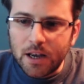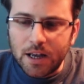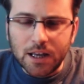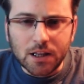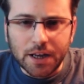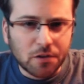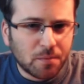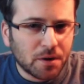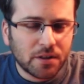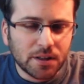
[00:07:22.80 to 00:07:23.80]
and like
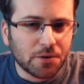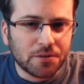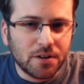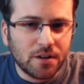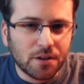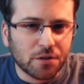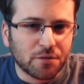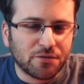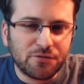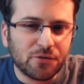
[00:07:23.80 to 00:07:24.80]
especially little details in the
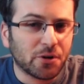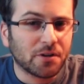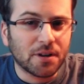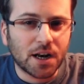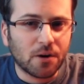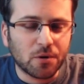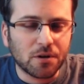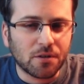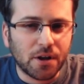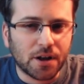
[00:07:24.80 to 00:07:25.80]
foot that I wouldn't
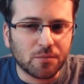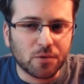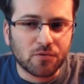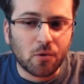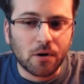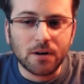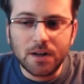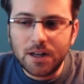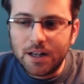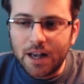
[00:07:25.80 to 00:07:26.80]
have thought of before.
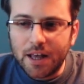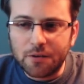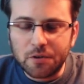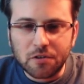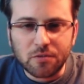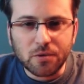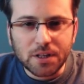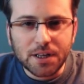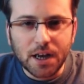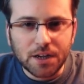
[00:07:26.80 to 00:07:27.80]
And it was just
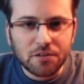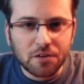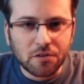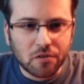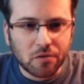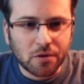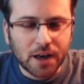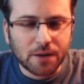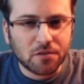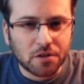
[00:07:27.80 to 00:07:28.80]
really nice just to sort of
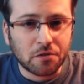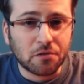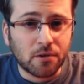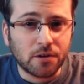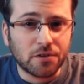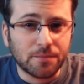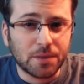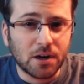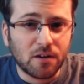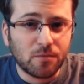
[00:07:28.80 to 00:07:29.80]
have such a strong
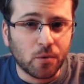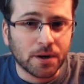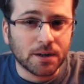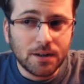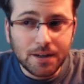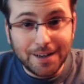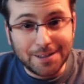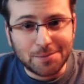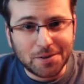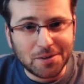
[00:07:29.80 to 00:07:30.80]
jumping off point,
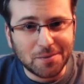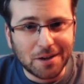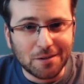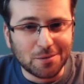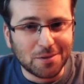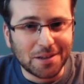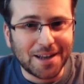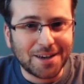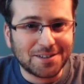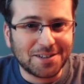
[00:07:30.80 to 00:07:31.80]
especially because it was the
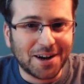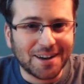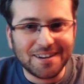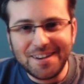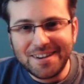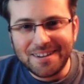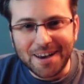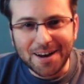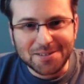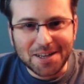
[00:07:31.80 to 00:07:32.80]
last shot,
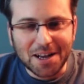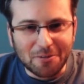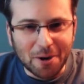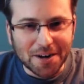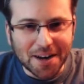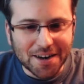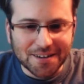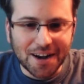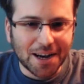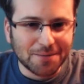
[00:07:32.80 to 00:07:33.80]
and I was kind of running out of
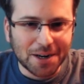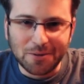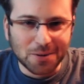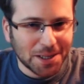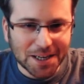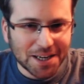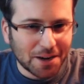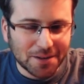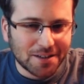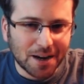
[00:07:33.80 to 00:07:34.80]
time, and I really didn't
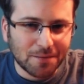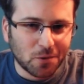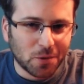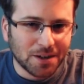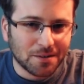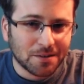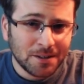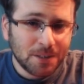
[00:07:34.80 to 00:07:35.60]
have any time to waste.